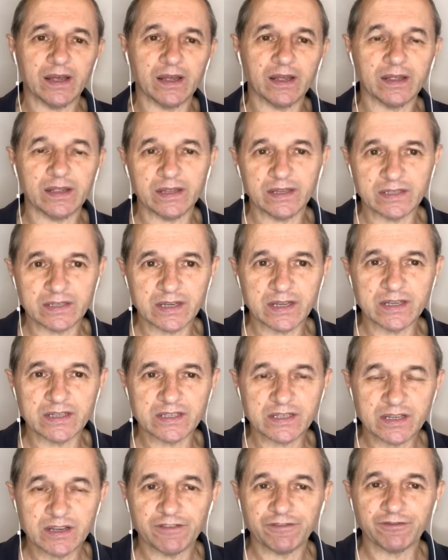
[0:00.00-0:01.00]

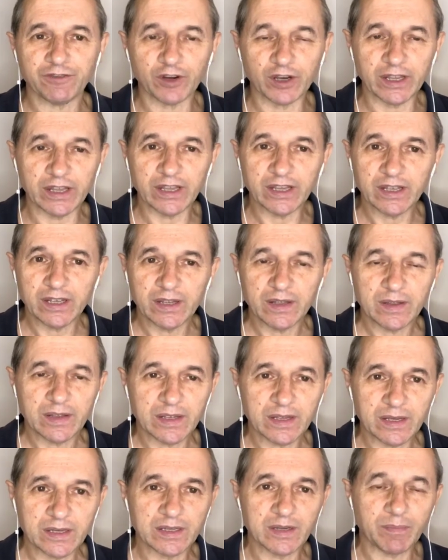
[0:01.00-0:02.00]
is fully
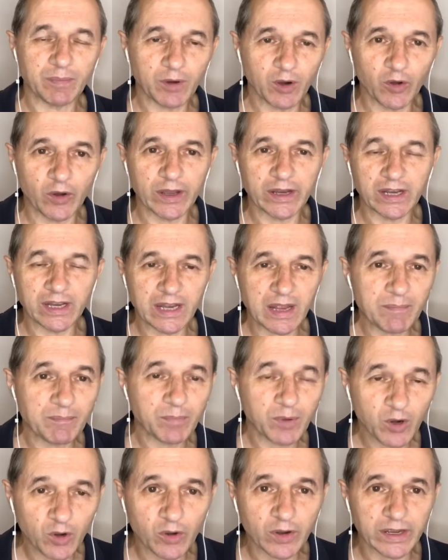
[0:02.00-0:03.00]
deployed and
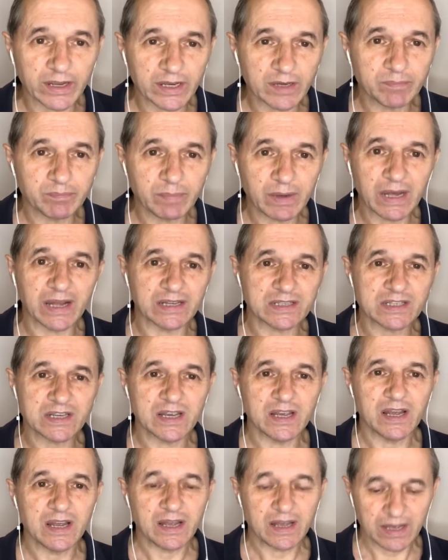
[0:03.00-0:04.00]
employed, but
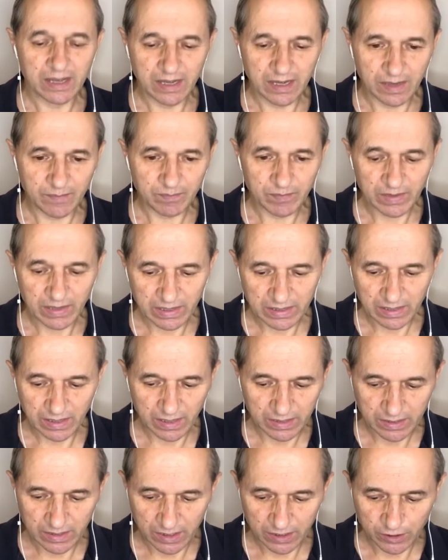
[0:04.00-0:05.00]

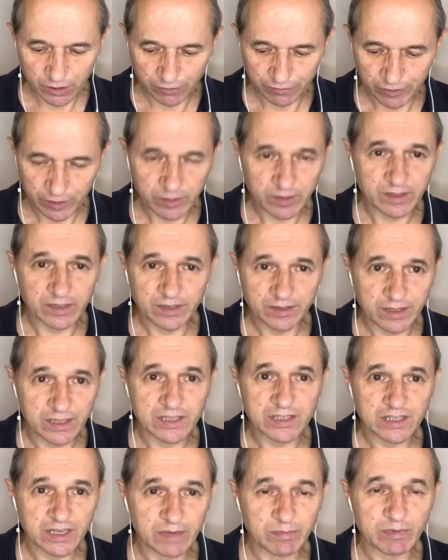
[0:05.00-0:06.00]
I do feel this
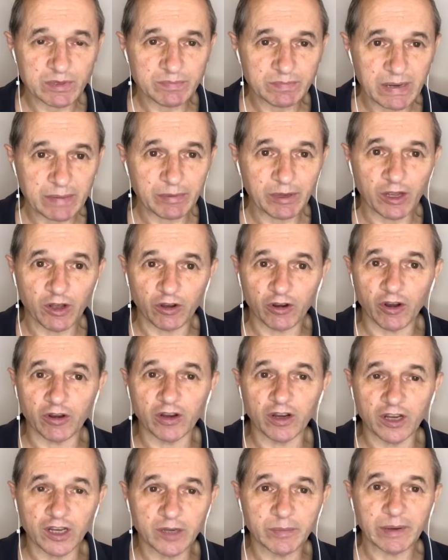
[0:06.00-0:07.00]
scheme has maybe gone on
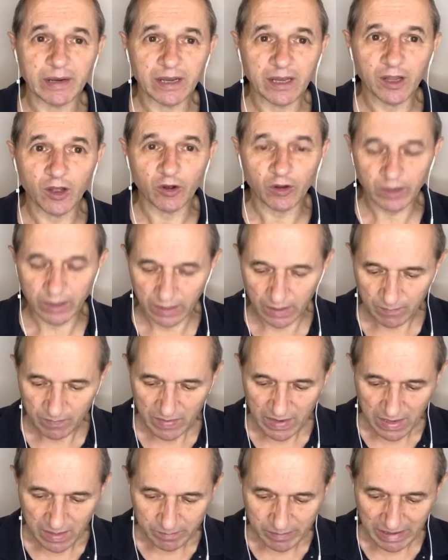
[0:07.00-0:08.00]
a little bit longer.
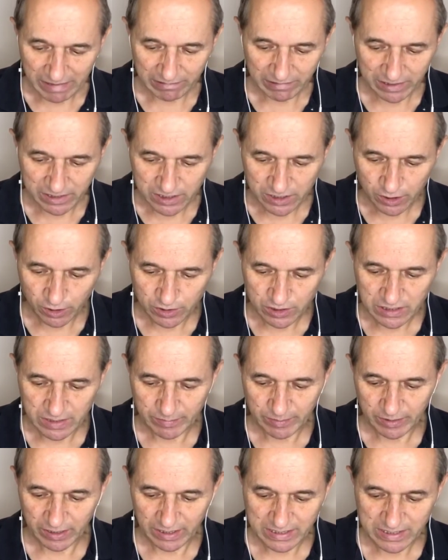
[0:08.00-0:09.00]
Apparently, it's cost
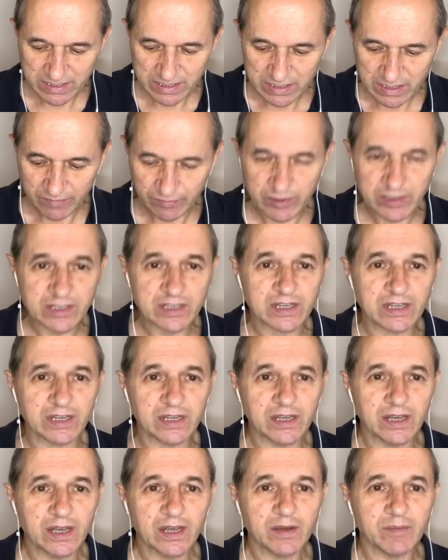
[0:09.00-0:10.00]
something like £70
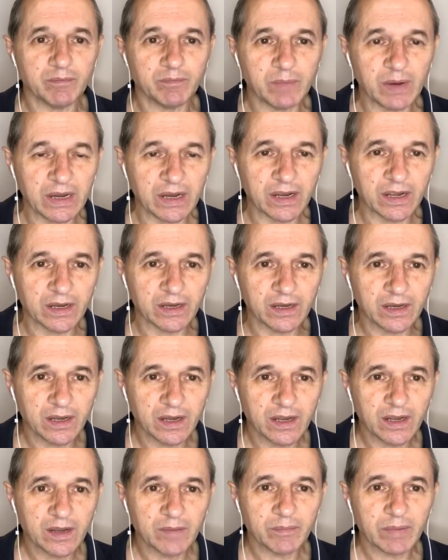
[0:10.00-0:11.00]
billion.
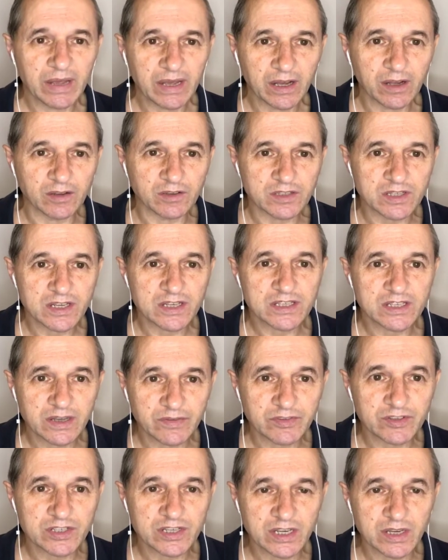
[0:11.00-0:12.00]

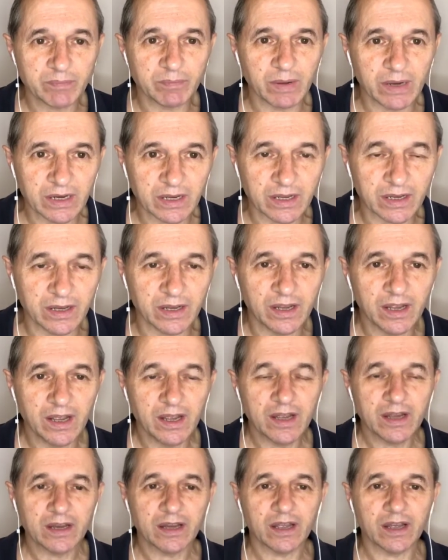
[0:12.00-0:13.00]
70 billion.
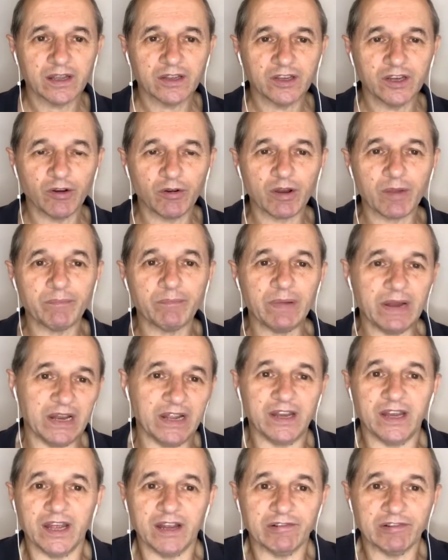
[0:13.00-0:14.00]
Now, you know what a
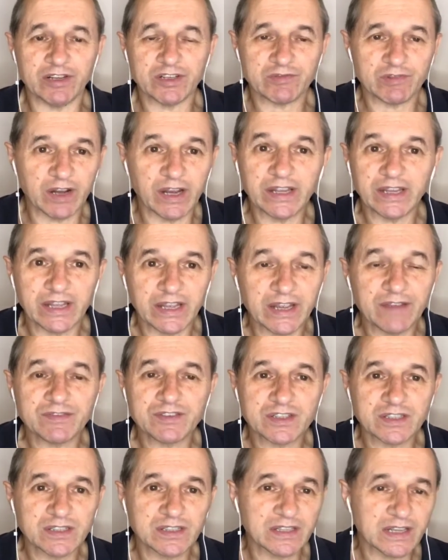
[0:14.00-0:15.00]
billionaire is, right? They have
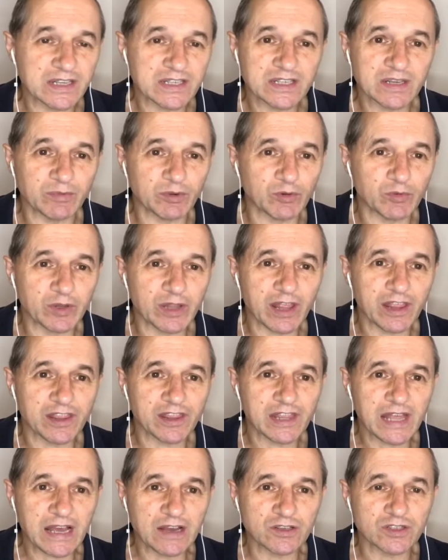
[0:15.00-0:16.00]
that's someone with
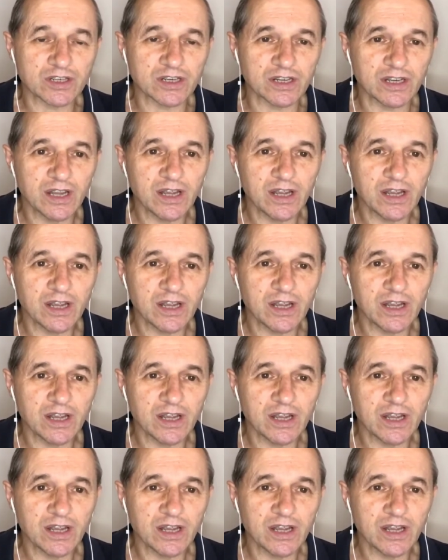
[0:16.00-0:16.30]
1,000